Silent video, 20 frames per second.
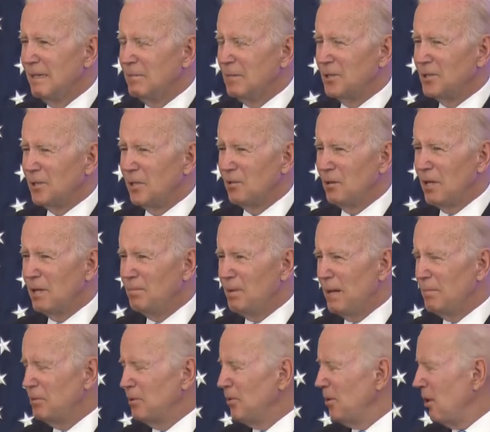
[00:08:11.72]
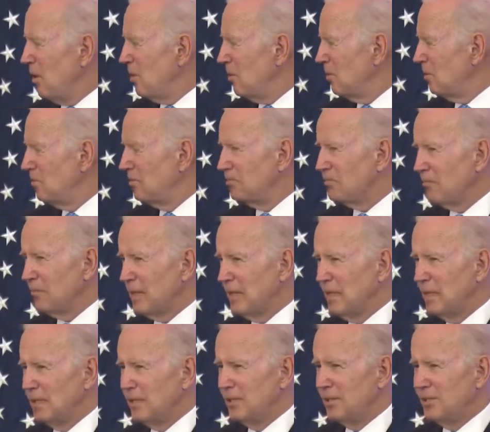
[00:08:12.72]
But the Greek people know,
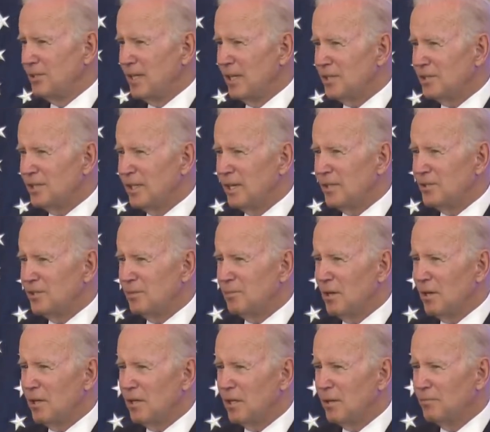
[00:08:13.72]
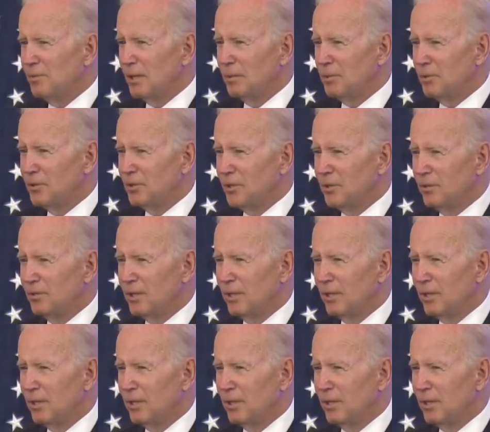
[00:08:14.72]
just as the American people do,